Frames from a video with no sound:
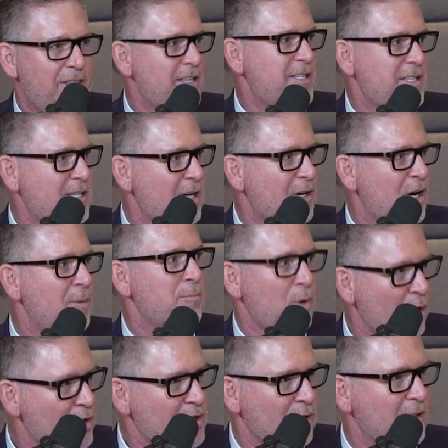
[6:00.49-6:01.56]
this is a
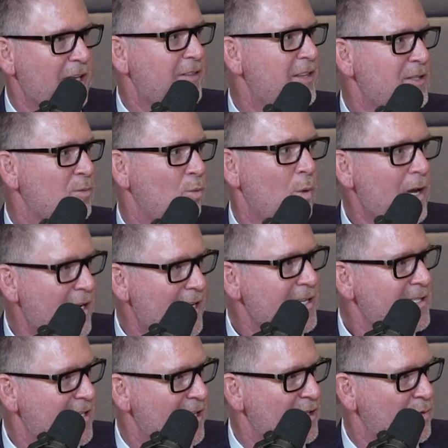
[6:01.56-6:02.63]
commercial. Like this, what
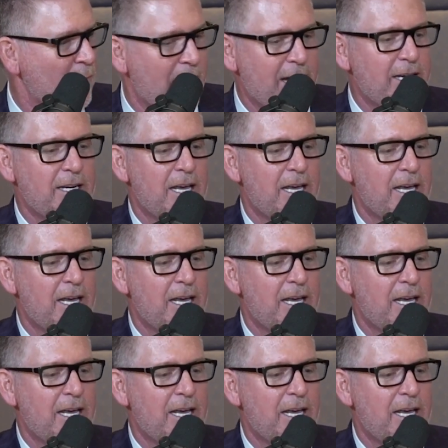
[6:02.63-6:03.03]
is this, right?